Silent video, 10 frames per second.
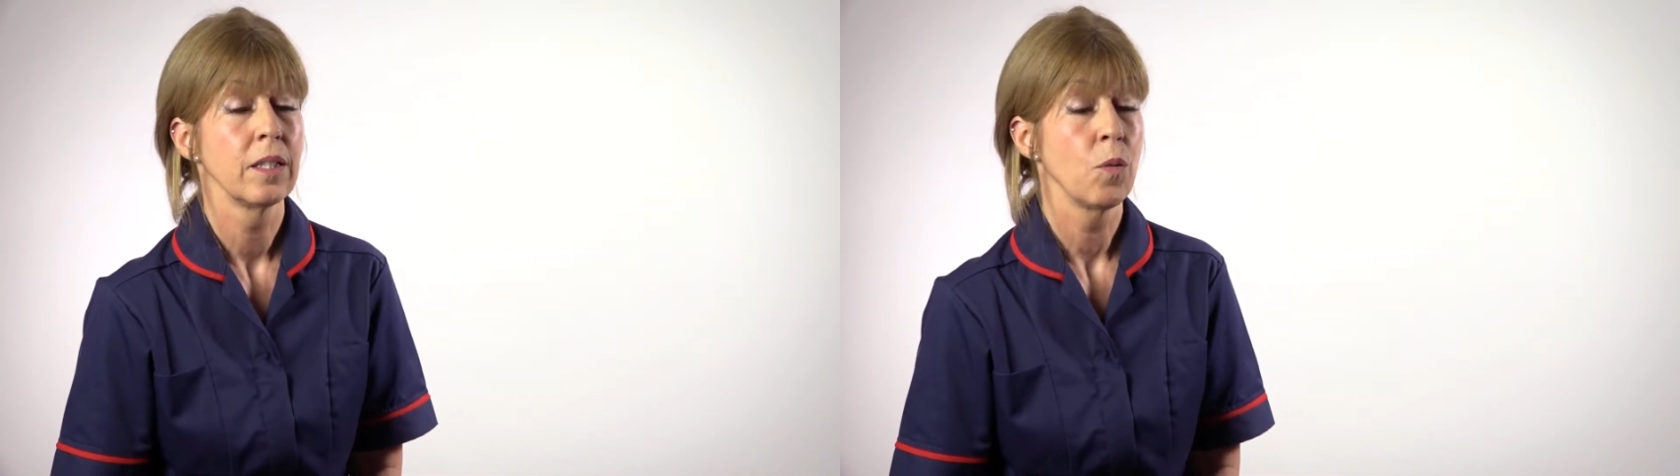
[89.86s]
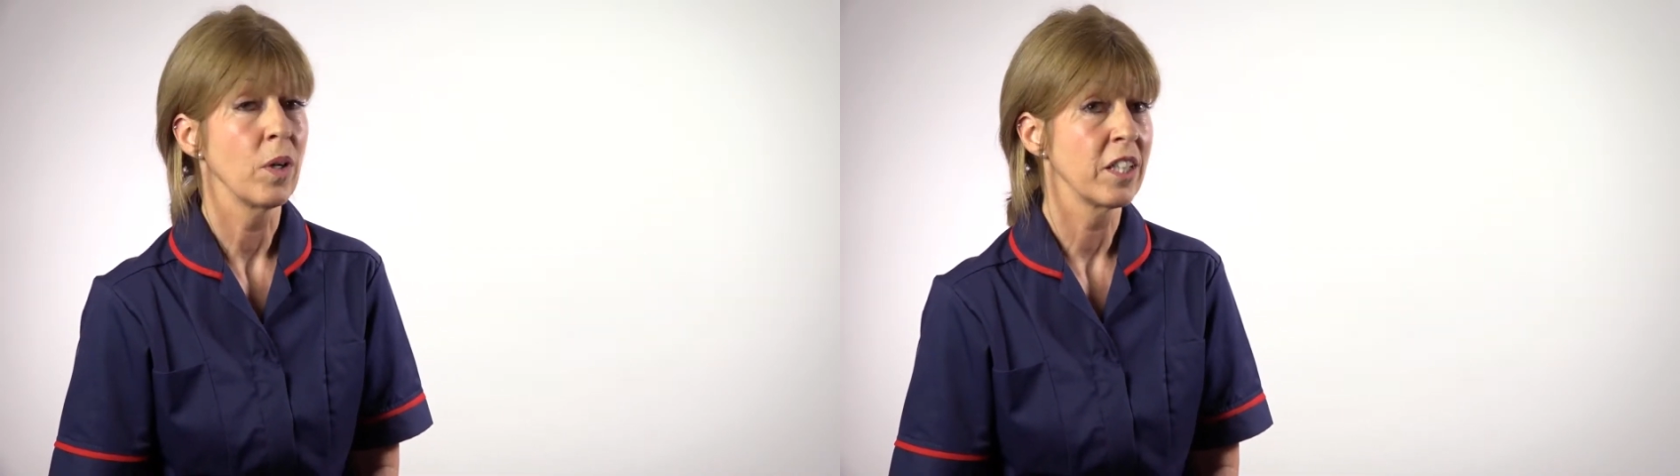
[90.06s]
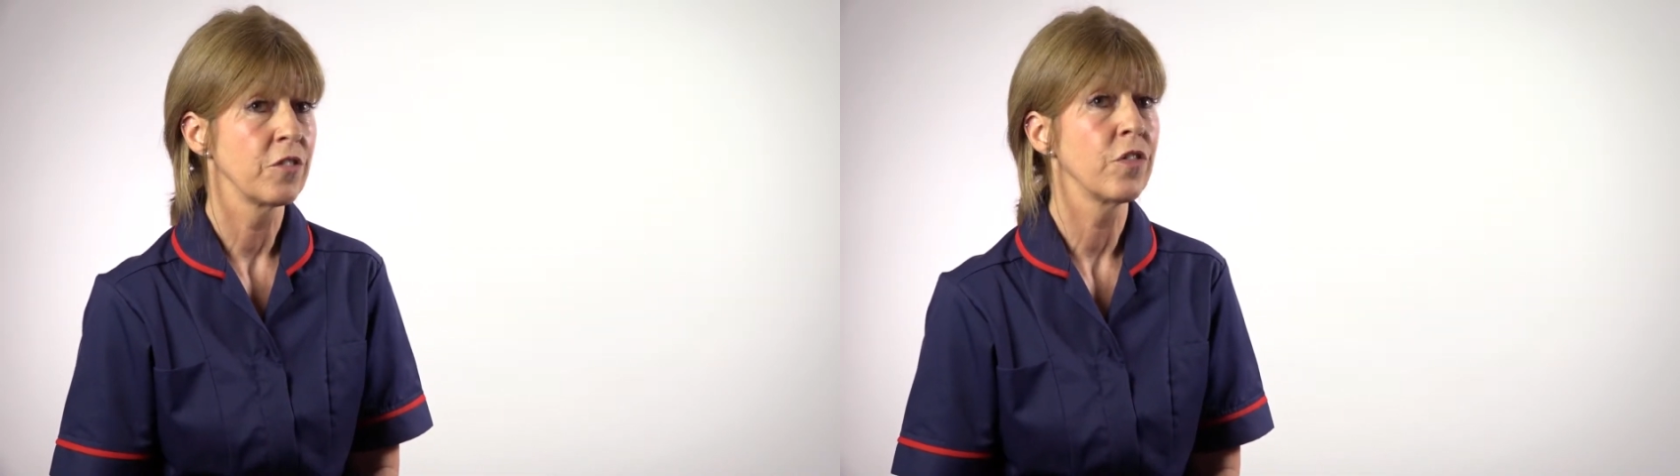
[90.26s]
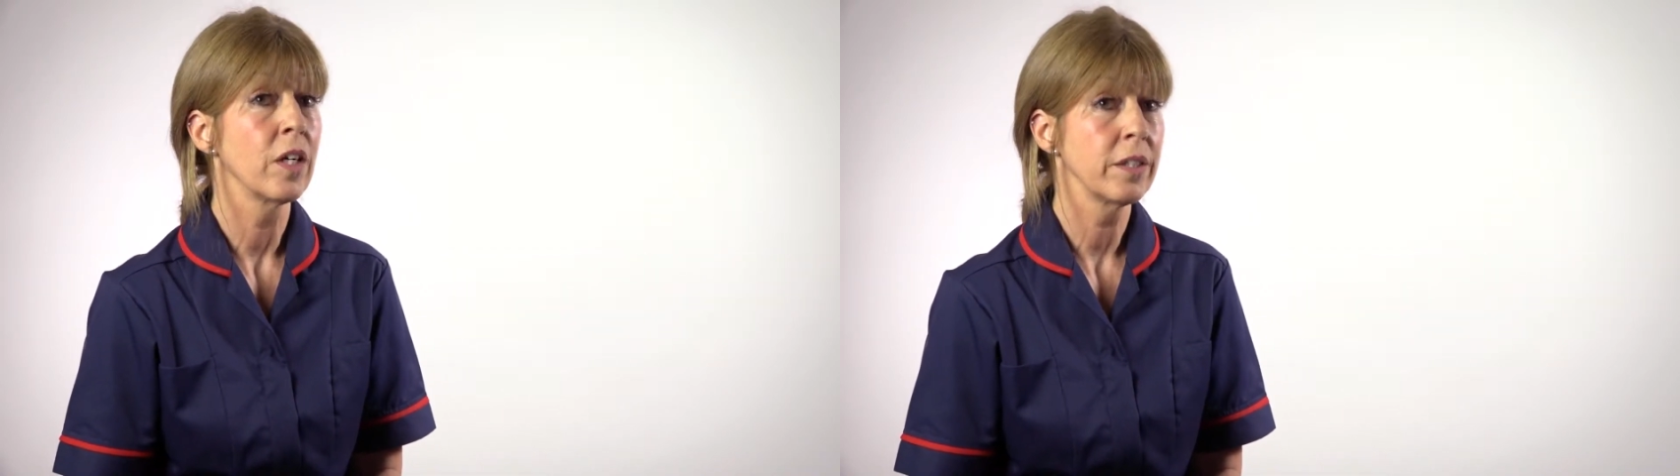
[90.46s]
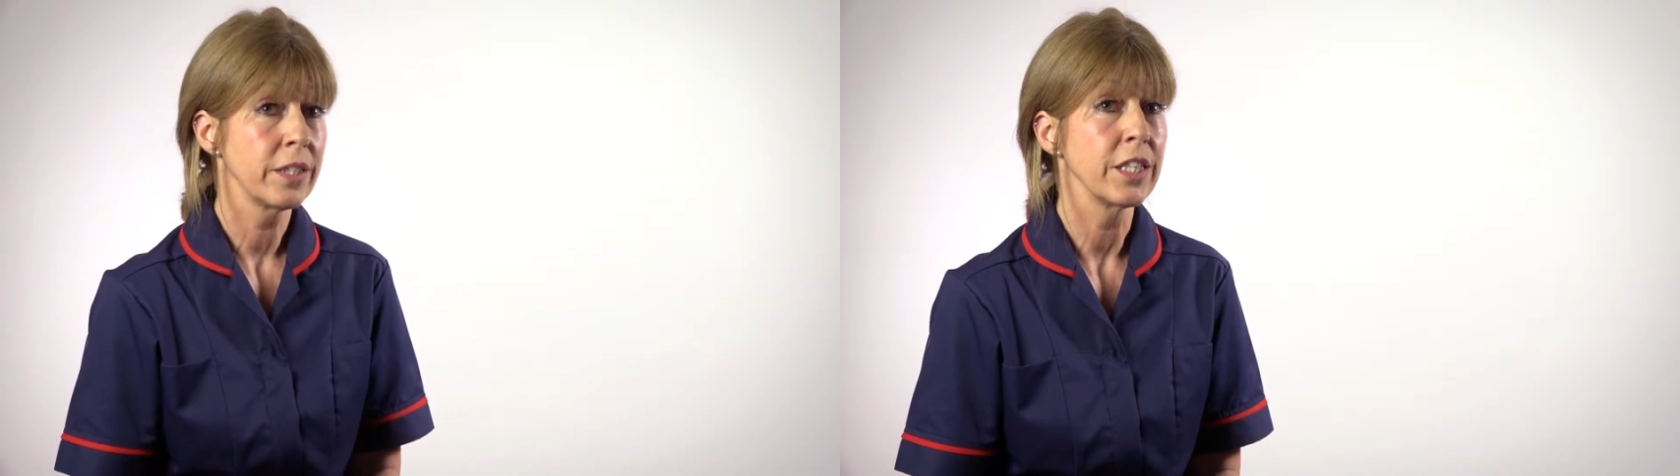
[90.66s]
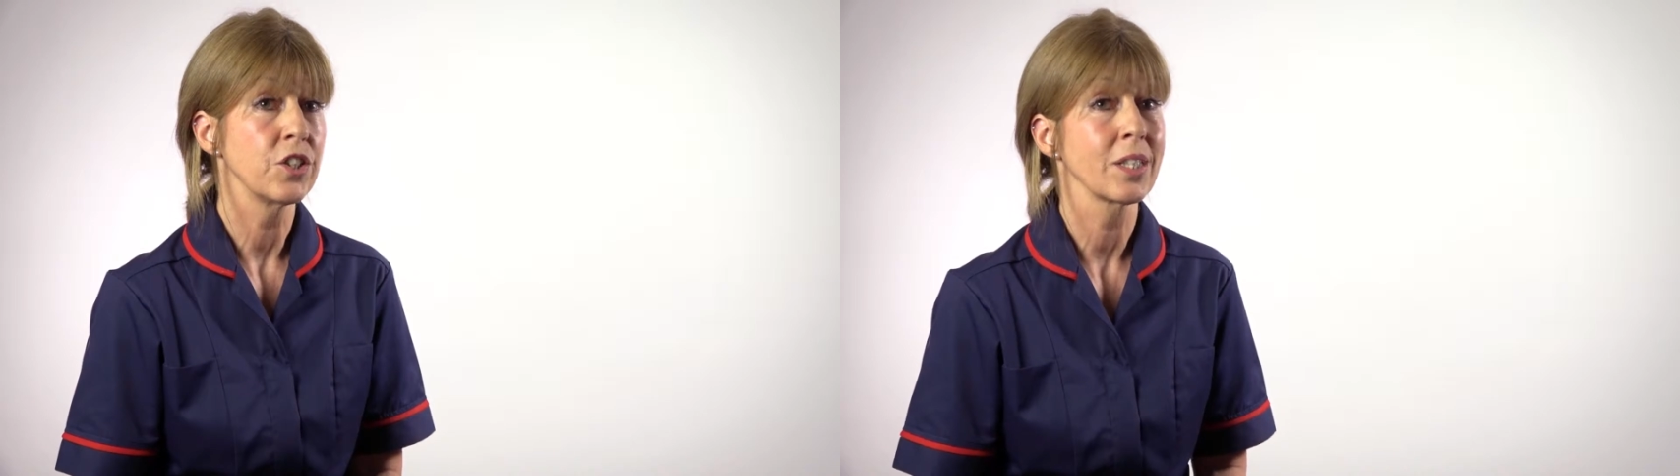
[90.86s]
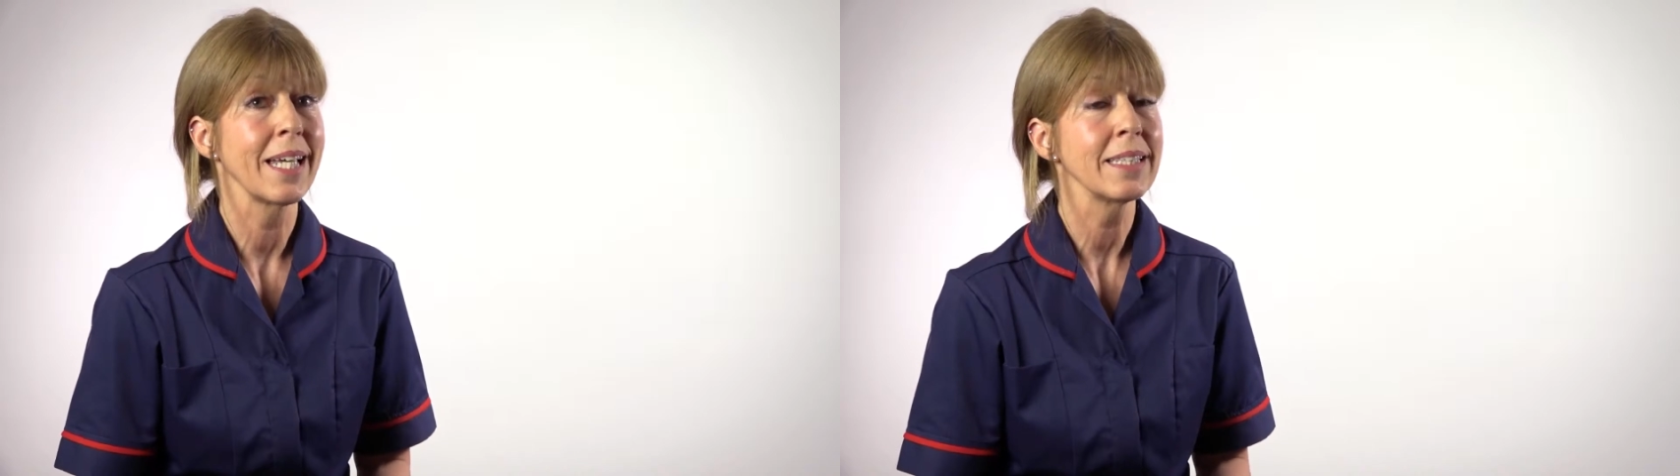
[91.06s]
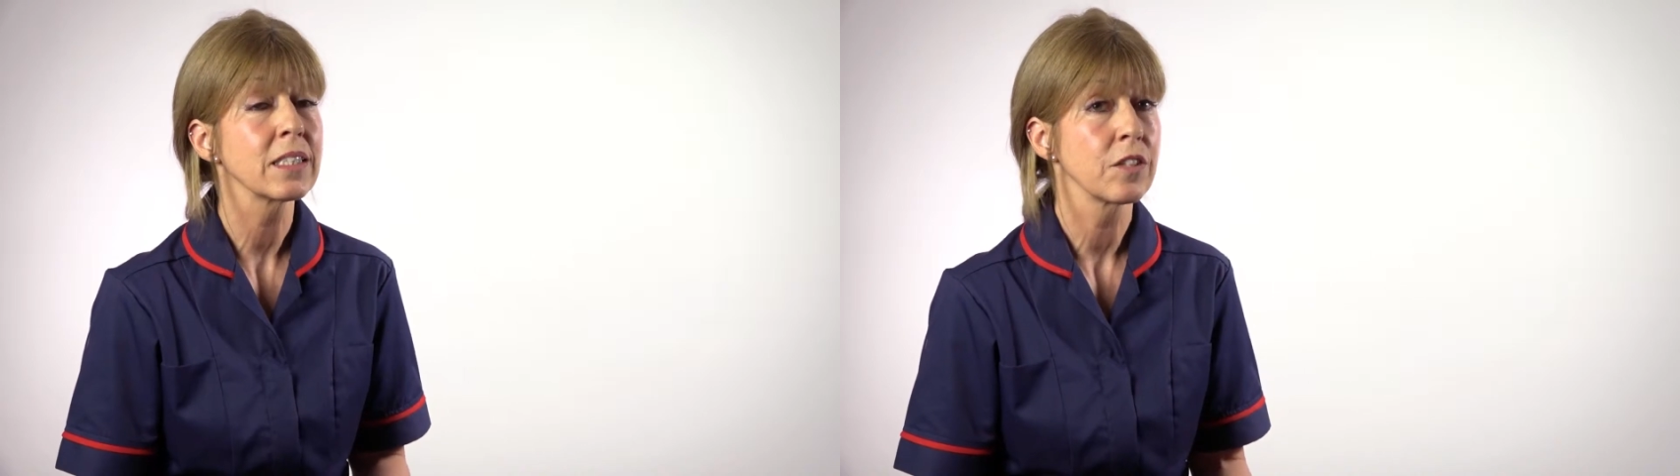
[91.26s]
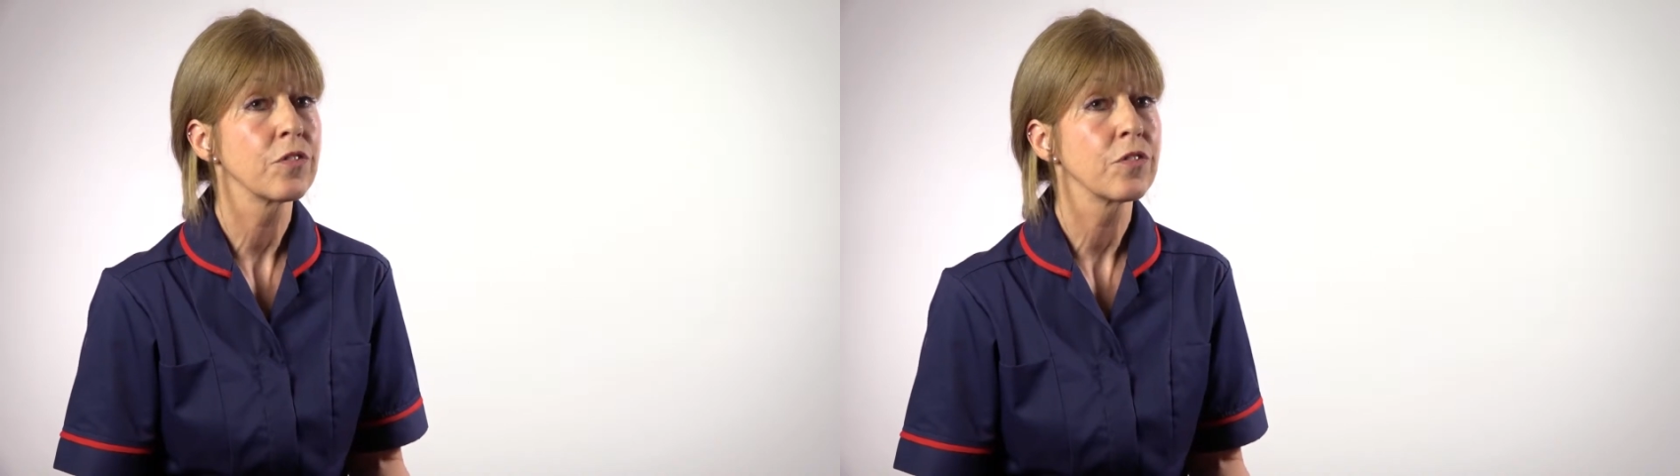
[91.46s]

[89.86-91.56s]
One advantage against the